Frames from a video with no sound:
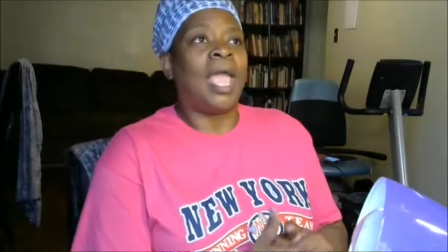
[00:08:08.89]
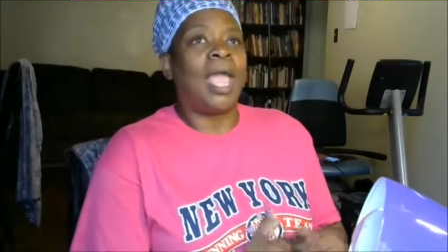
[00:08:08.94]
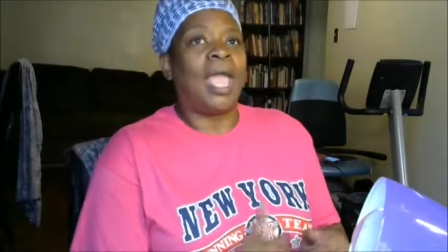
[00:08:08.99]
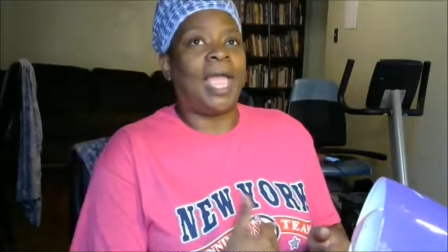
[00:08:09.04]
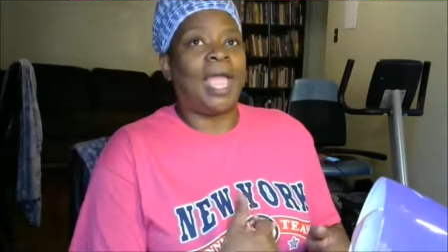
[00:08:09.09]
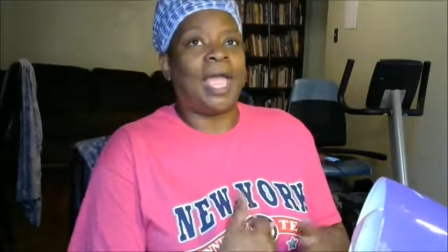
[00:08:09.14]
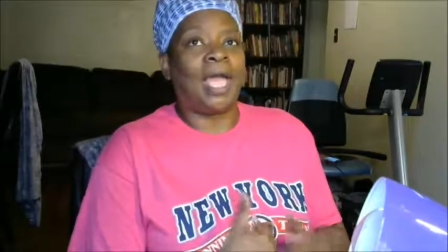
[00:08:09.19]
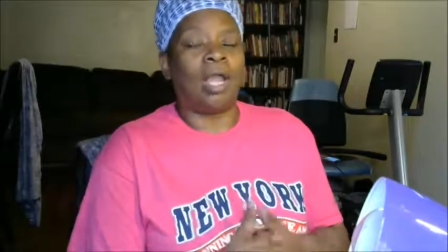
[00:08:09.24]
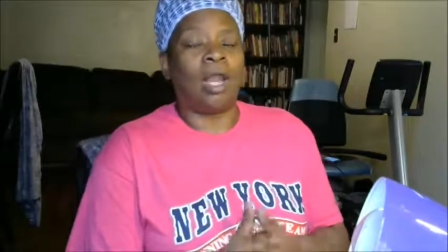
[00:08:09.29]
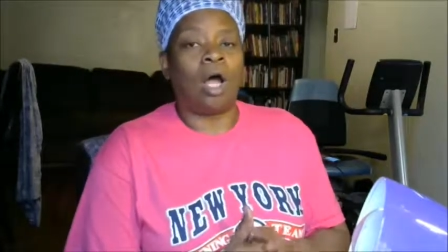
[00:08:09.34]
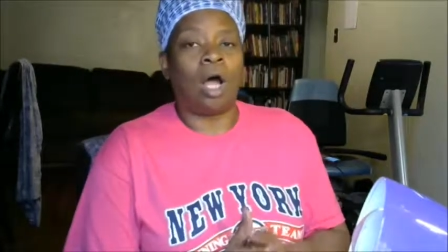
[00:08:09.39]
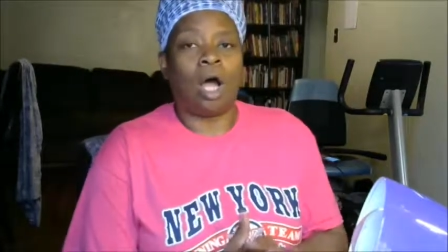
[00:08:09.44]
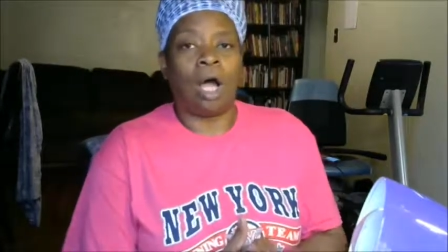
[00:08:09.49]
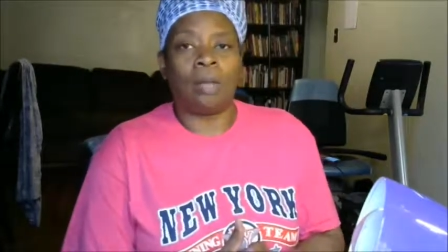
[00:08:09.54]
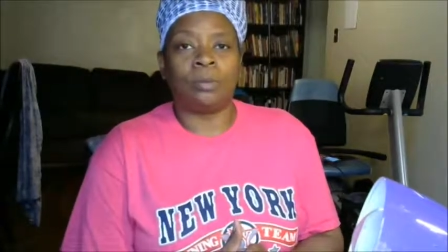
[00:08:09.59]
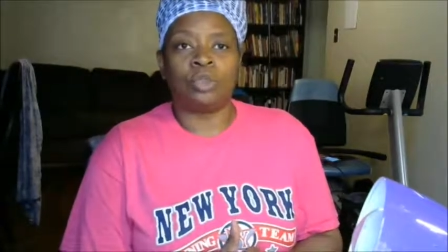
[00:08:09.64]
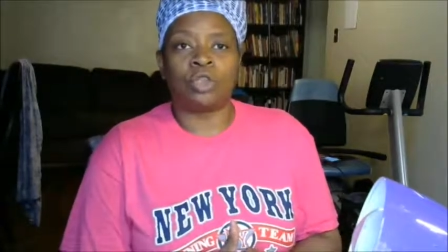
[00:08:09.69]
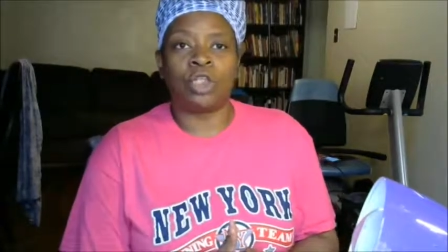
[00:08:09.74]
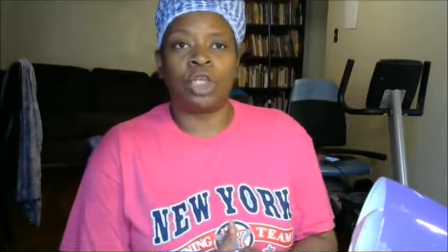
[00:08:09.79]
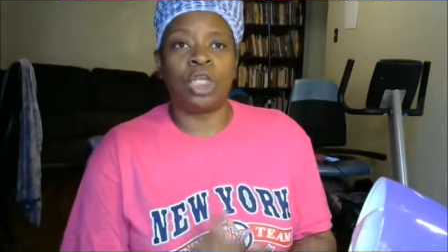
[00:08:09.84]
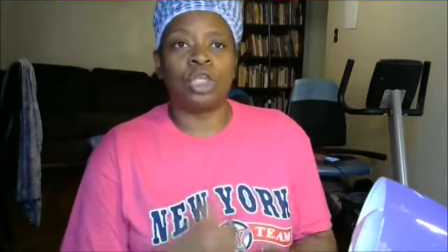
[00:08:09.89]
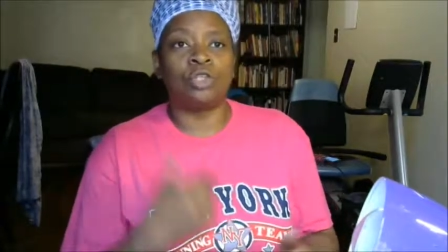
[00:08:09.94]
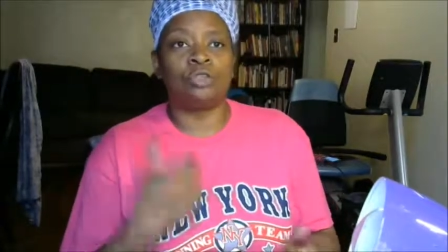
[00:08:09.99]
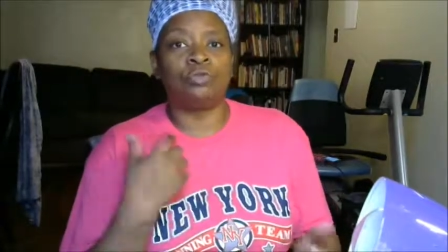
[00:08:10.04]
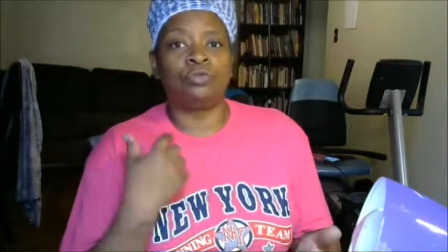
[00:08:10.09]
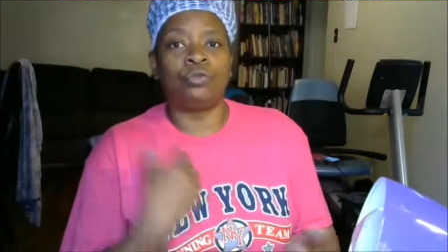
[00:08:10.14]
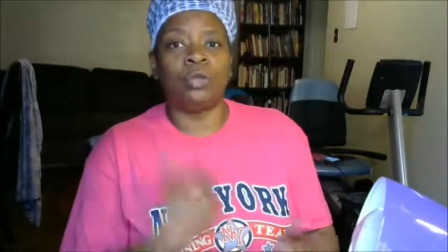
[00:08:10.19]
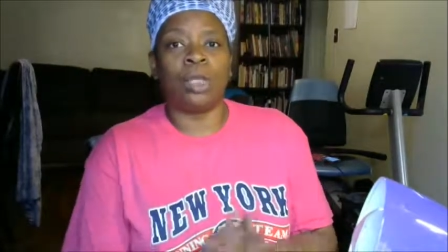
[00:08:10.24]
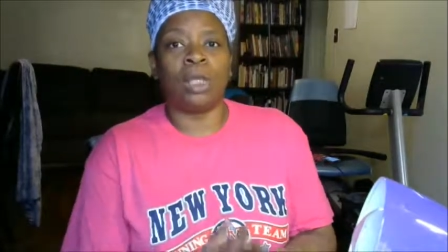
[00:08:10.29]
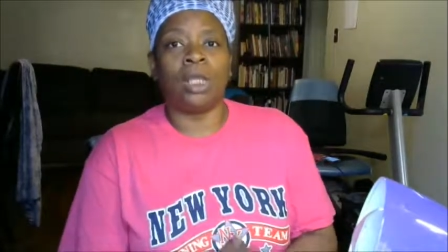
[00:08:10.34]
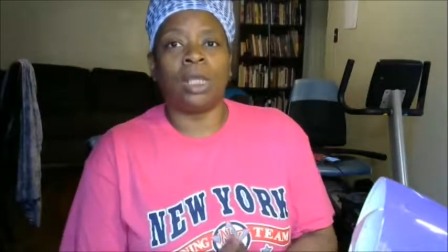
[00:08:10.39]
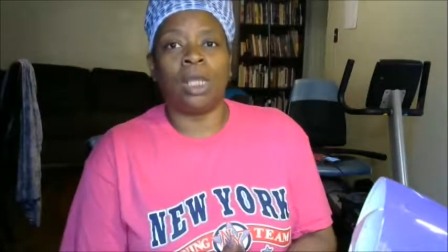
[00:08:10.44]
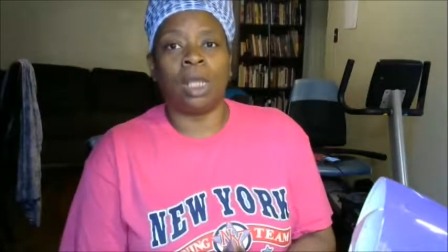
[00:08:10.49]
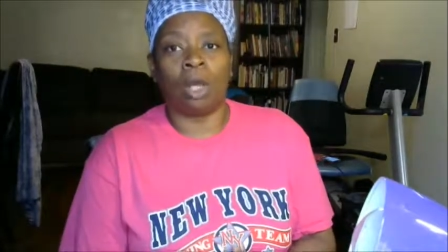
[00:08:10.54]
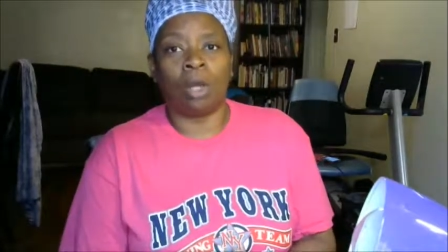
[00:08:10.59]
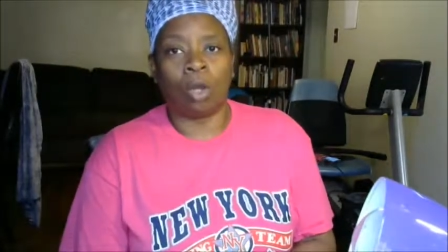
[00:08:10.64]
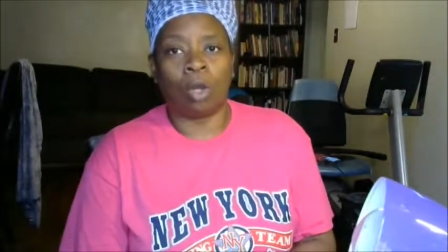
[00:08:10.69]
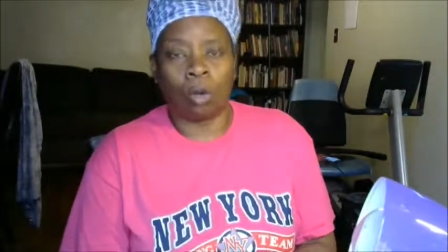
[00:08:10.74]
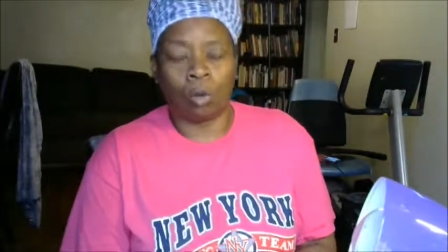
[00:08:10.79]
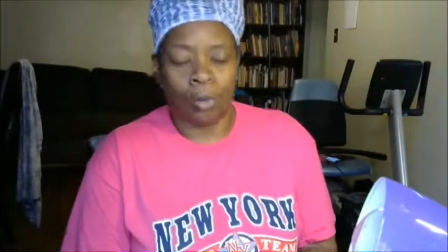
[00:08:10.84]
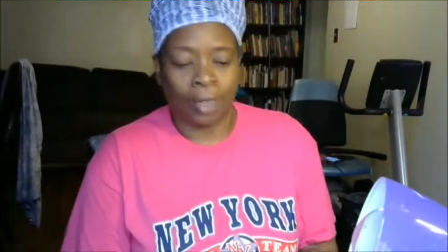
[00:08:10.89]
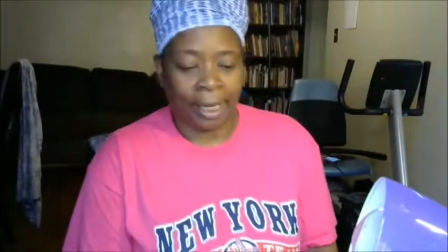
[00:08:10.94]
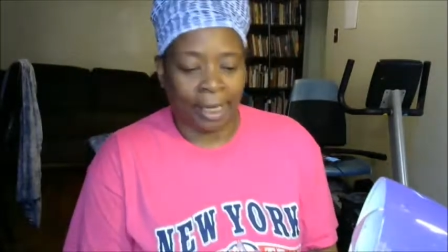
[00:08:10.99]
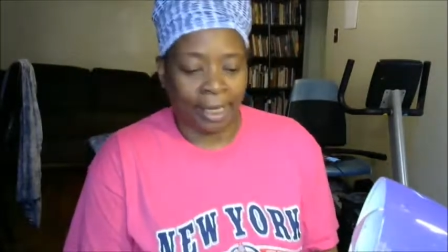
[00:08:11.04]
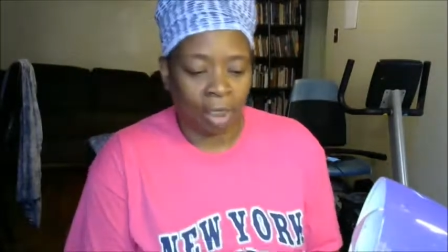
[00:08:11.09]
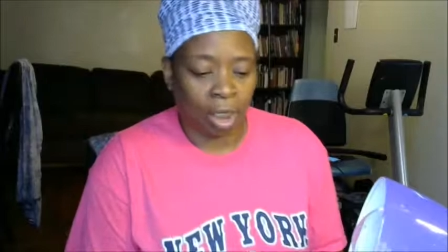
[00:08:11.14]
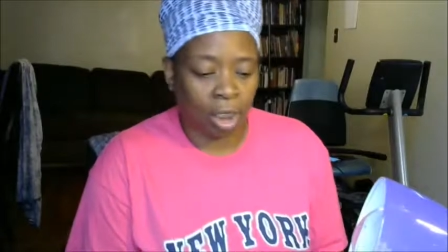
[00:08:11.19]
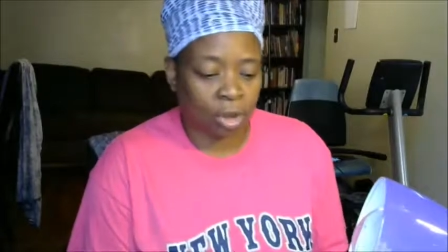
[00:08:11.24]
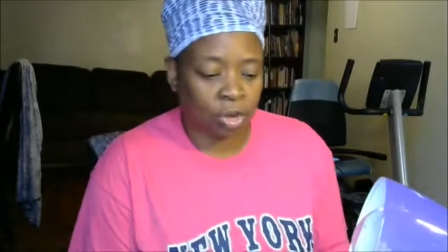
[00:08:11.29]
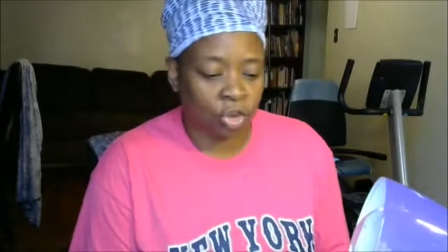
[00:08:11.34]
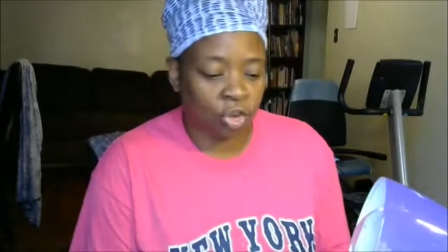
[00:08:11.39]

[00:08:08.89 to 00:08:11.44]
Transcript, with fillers: and um, she's really a go-getter.